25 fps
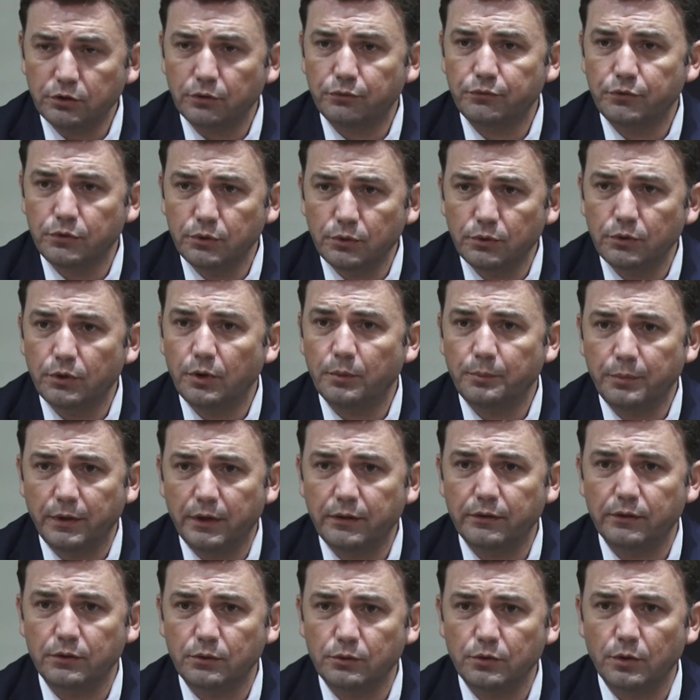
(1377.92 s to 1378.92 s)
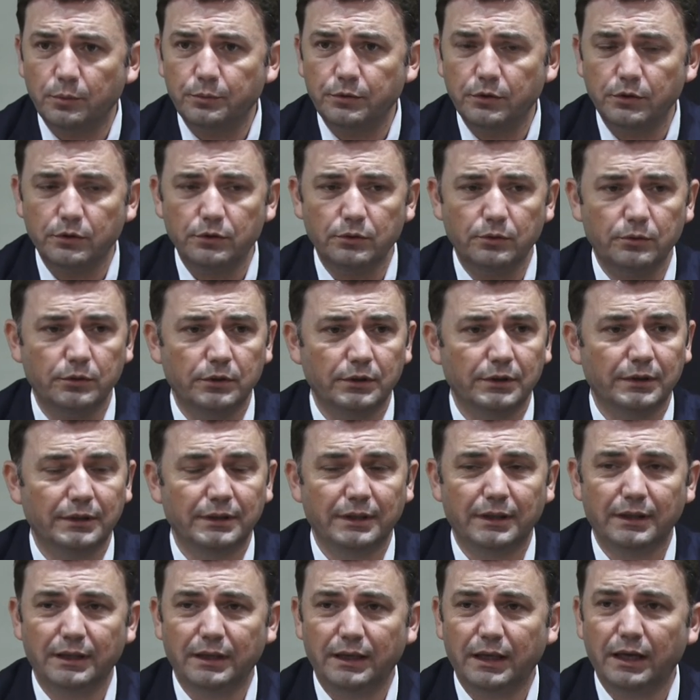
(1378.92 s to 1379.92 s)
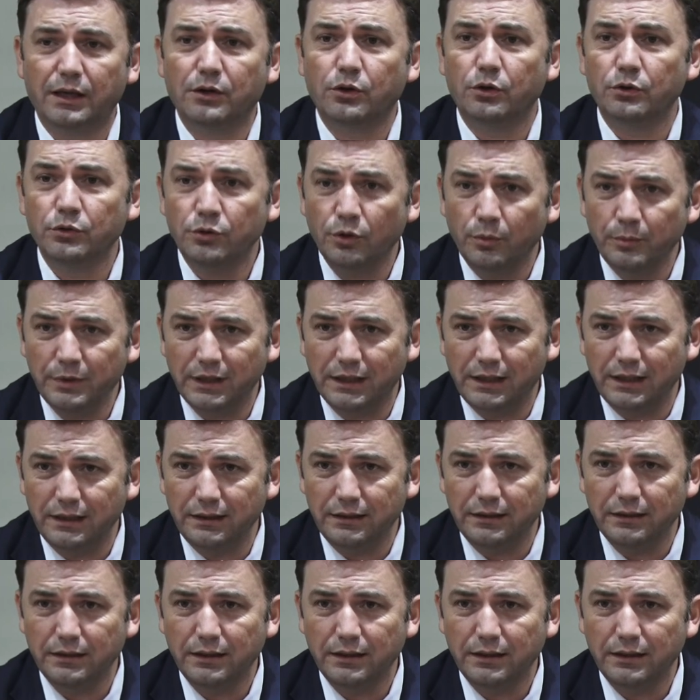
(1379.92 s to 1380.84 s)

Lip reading: Europe and the European Union. Economically,